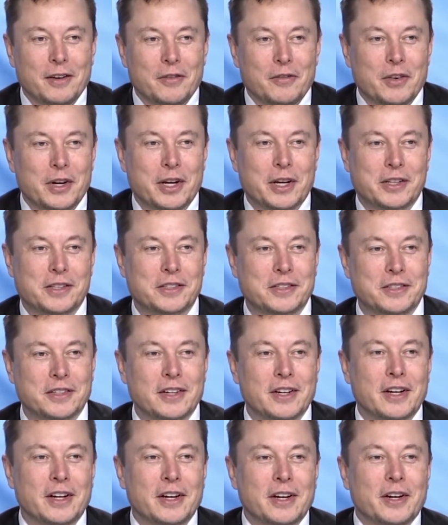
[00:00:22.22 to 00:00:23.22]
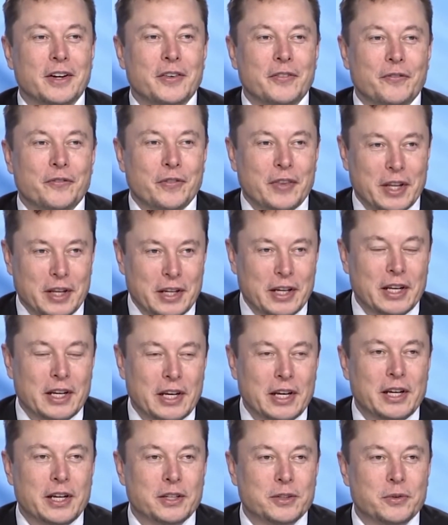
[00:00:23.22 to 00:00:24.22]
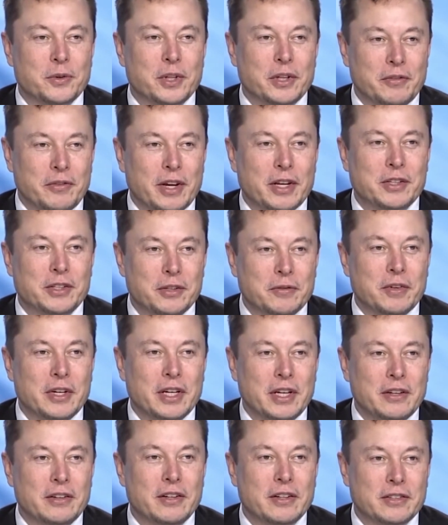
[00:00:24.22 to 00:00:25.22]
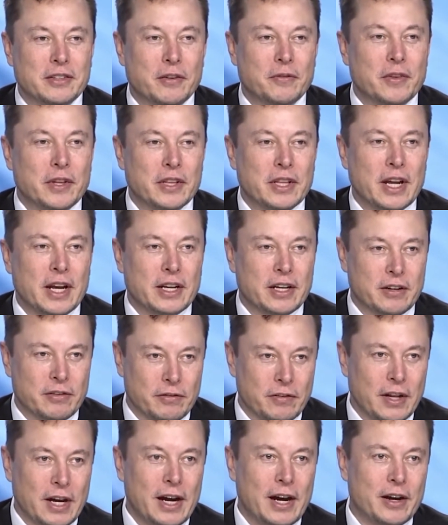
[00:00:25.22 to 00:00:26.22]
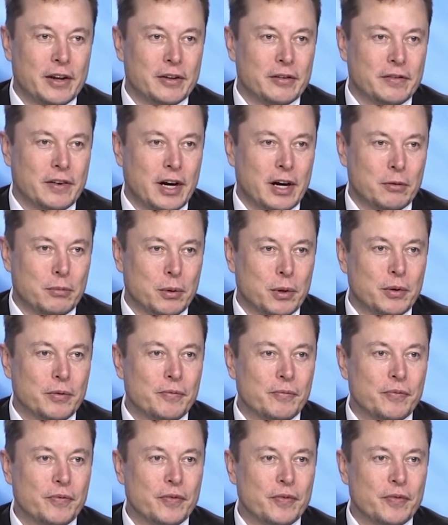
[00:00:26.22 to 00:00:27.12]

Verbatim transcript: but it is really meant to be something that can fly out of the fireball.